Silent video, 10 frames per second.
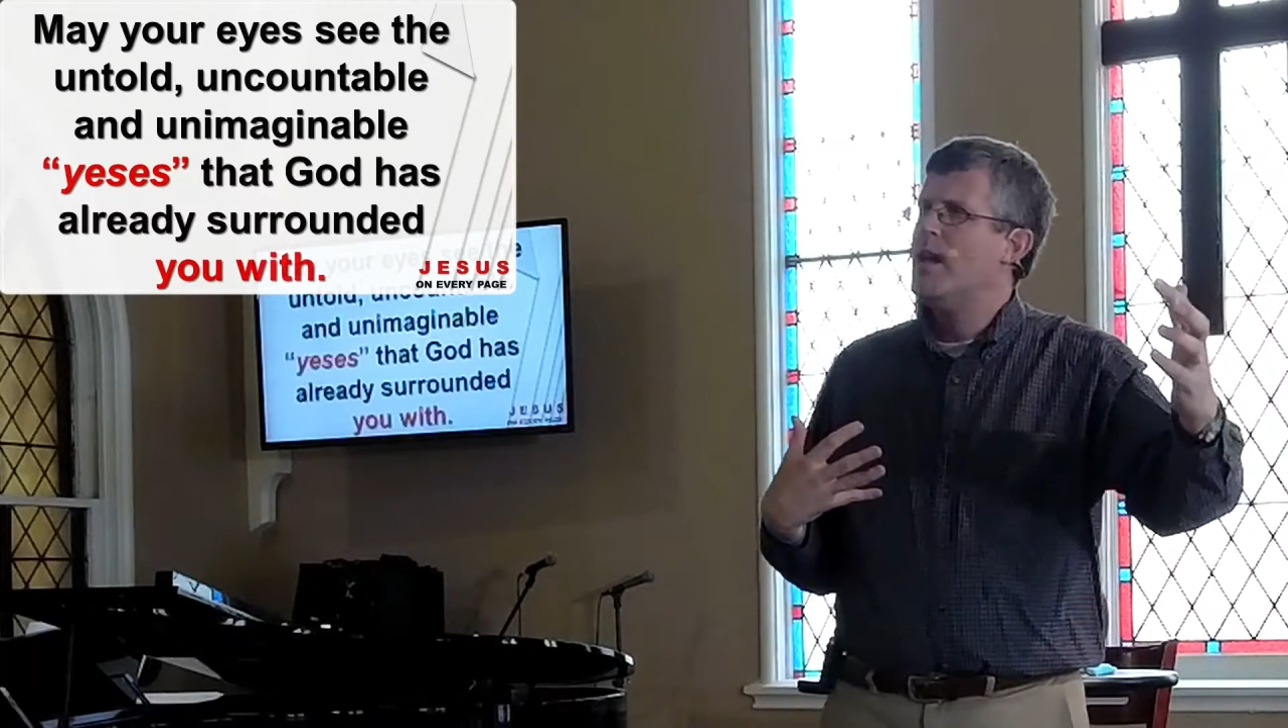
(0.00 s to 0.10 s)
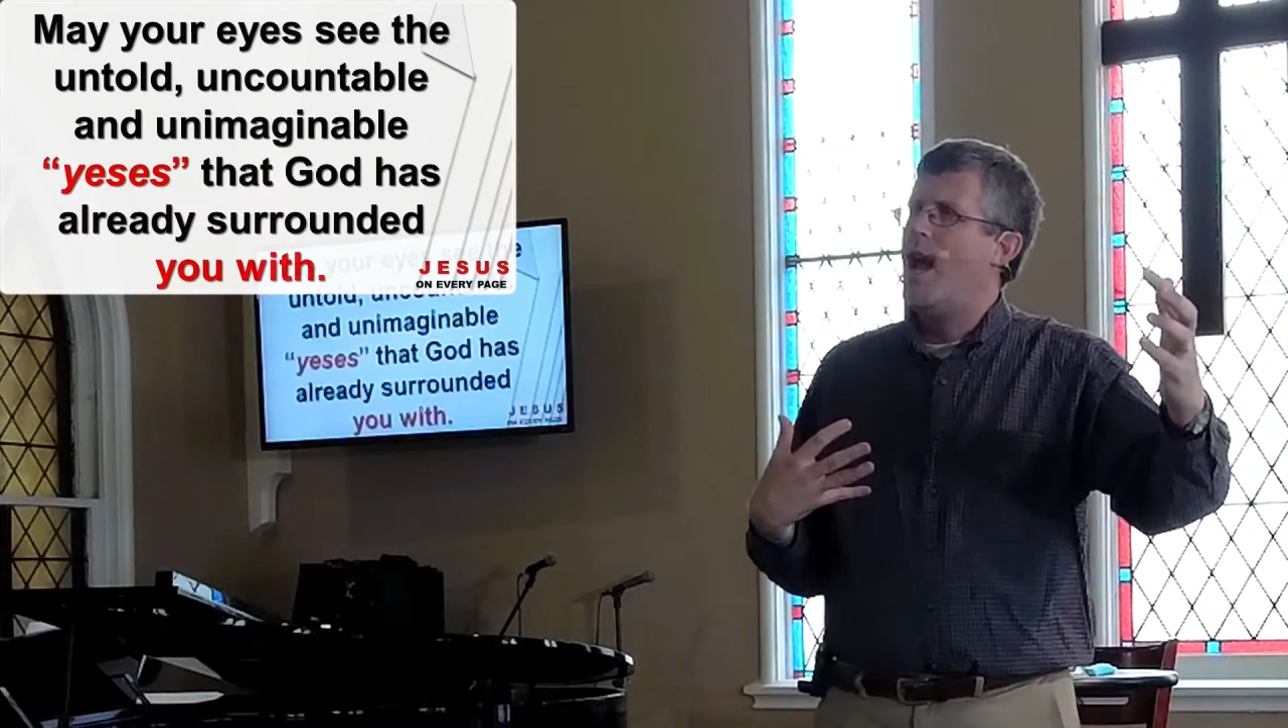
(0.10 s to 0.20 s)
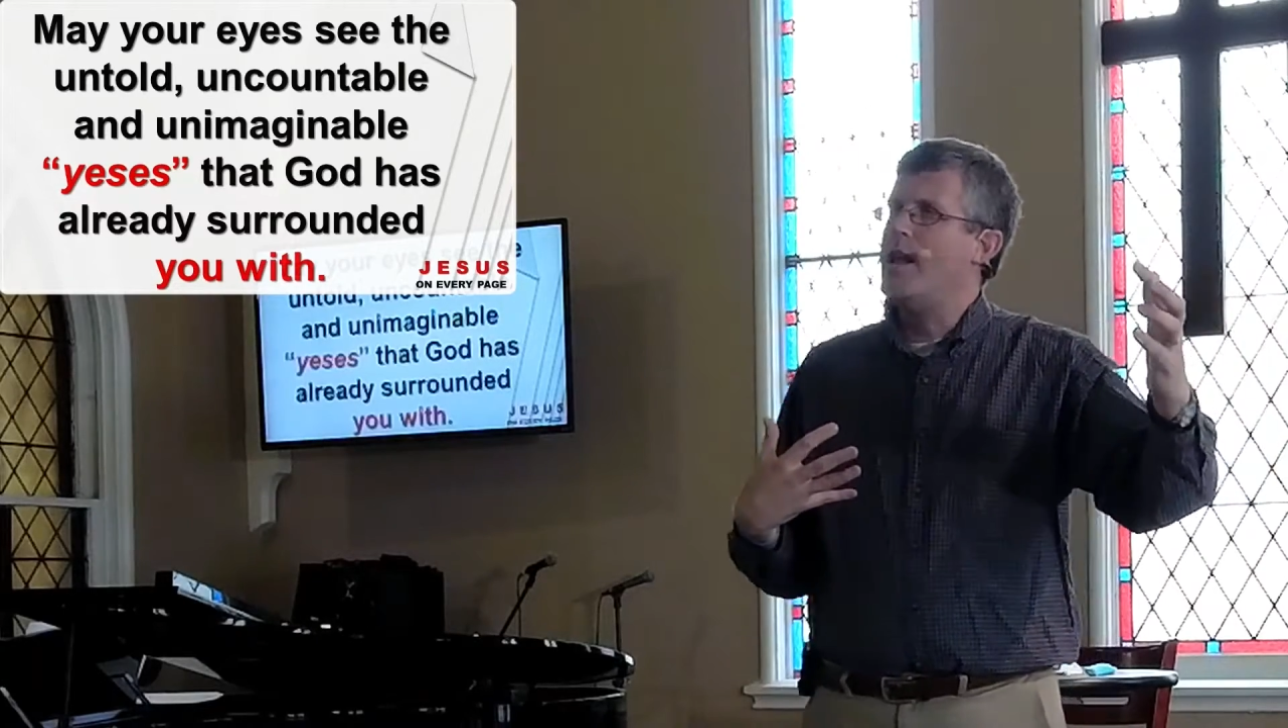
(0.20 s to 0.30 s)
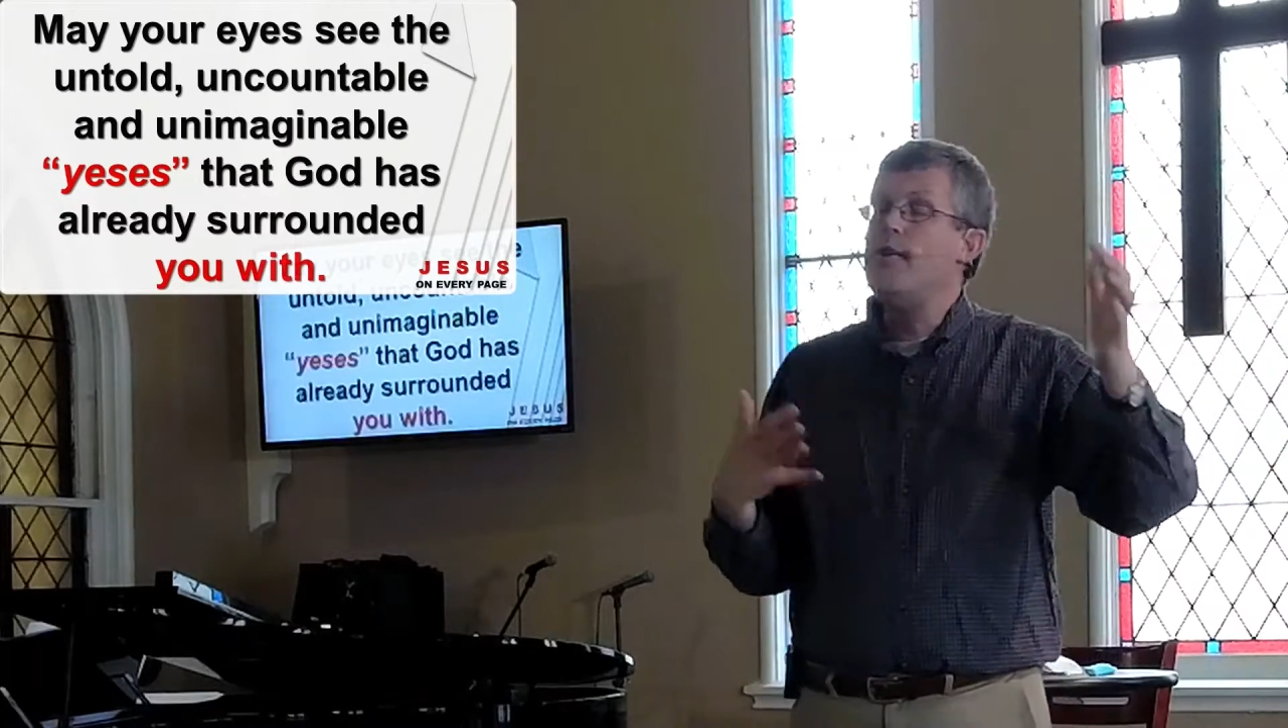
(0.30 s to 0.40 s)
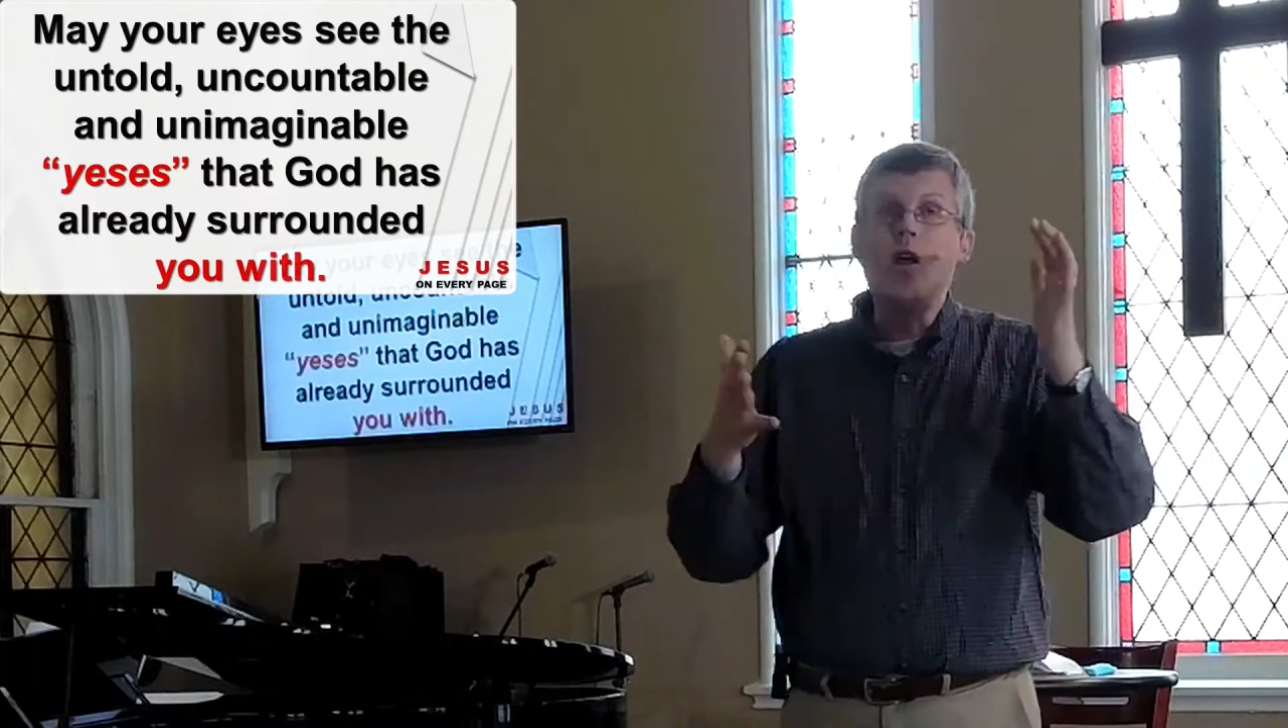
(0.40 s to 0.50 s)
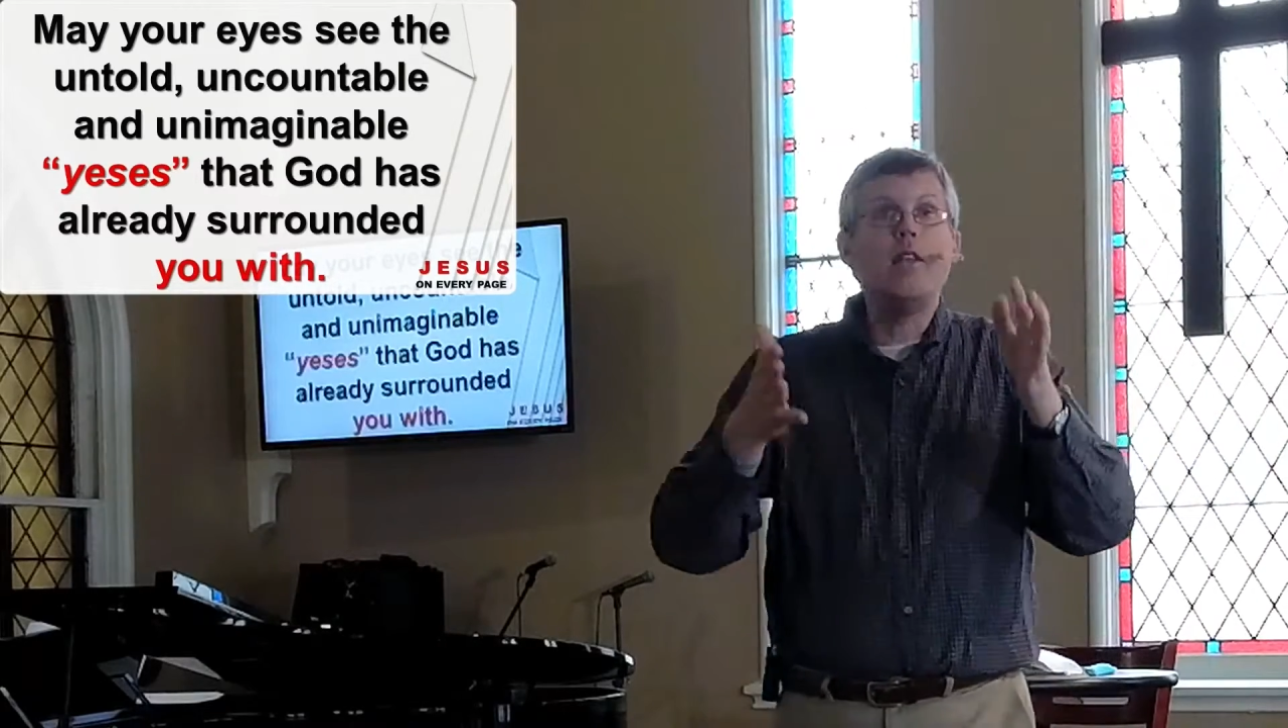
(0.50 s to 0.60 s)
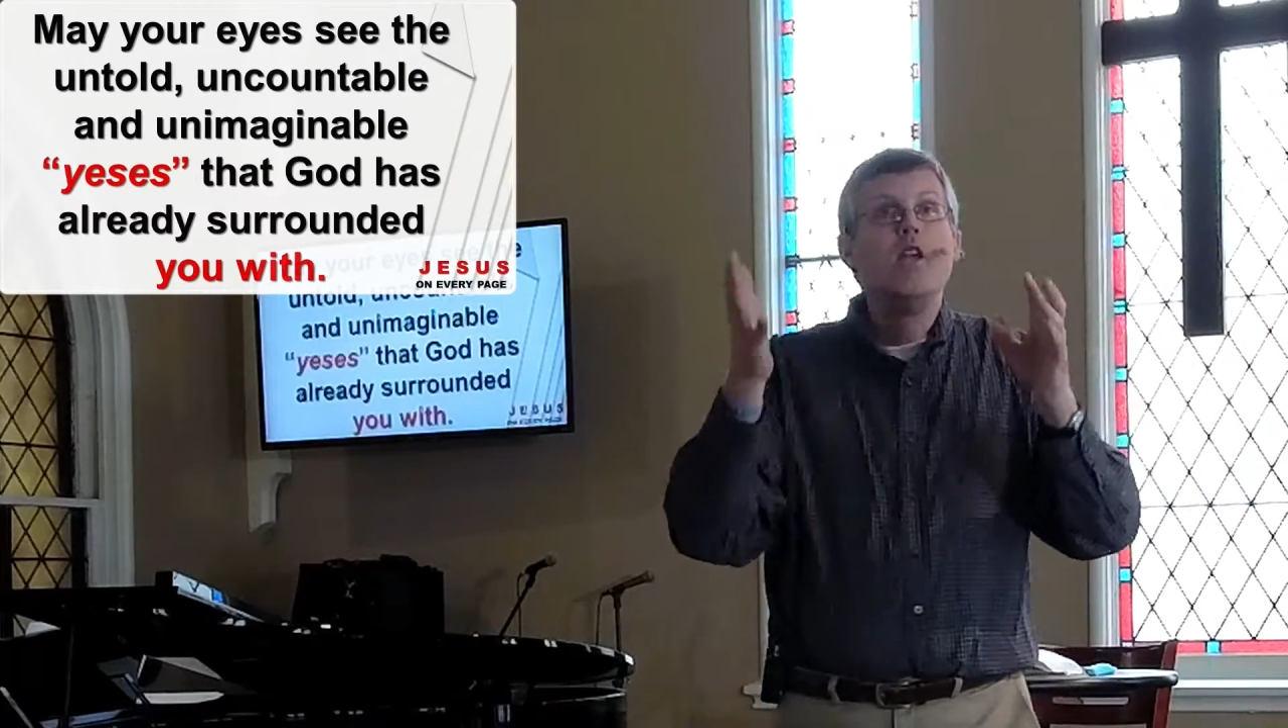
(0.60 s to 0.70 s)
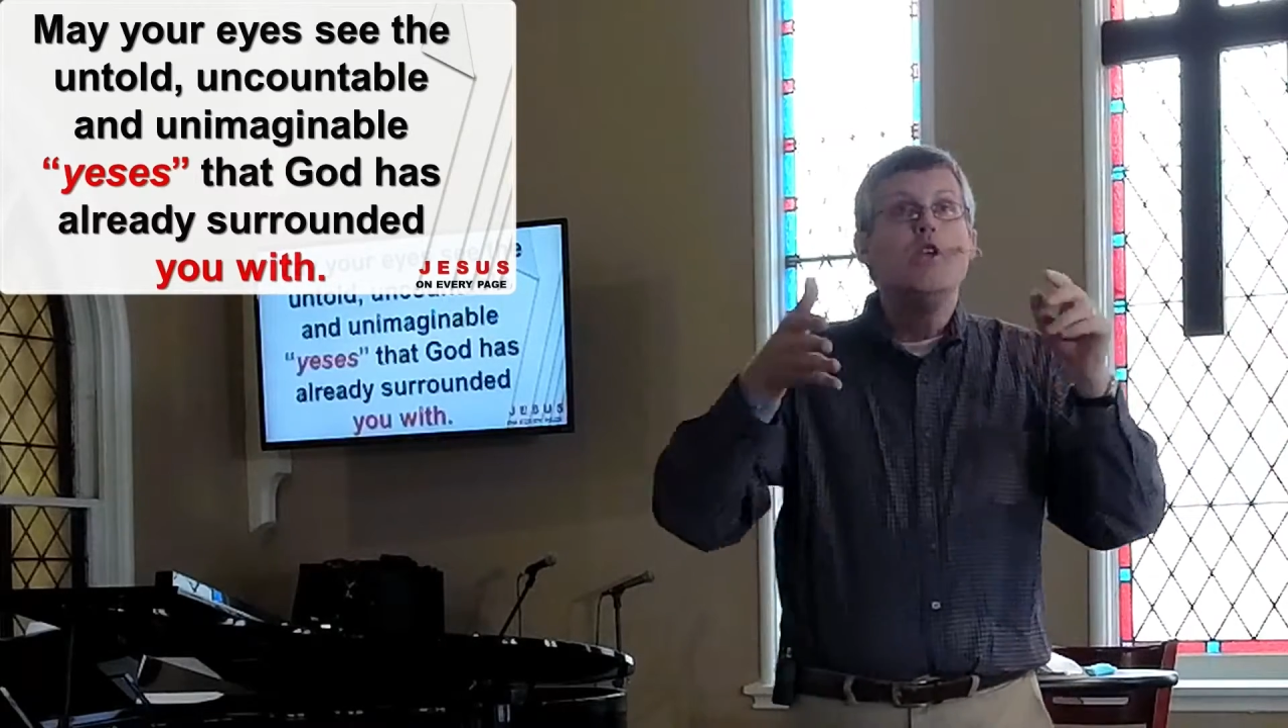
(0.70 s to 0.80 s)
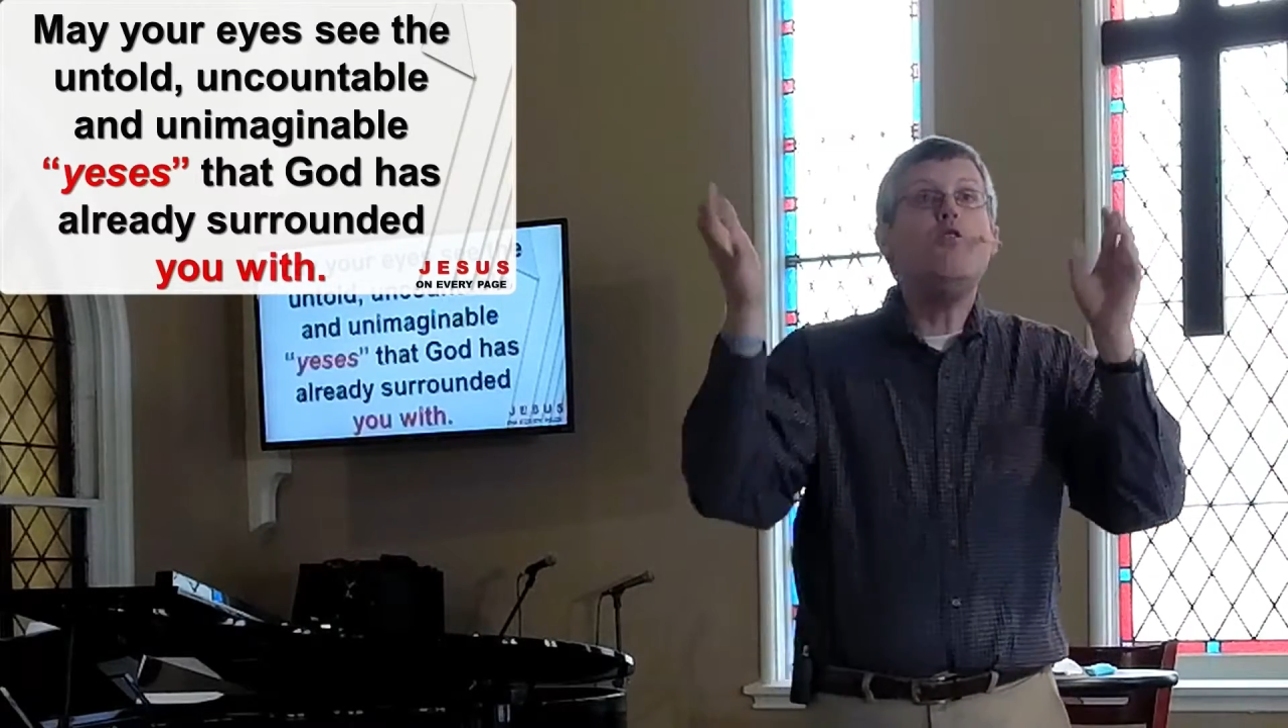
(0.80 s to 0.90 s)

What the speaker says: And you